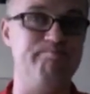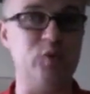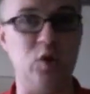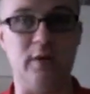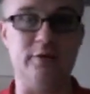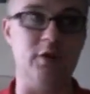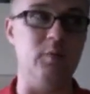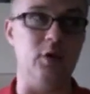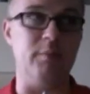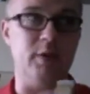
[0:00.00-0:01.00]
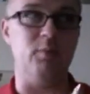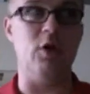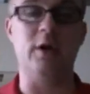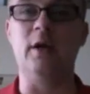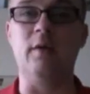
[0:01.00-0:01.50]
Or else you wouldn't be
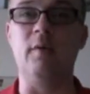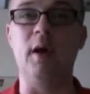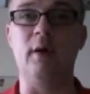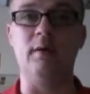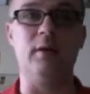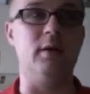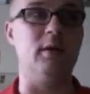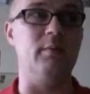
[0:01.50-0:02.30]
walking around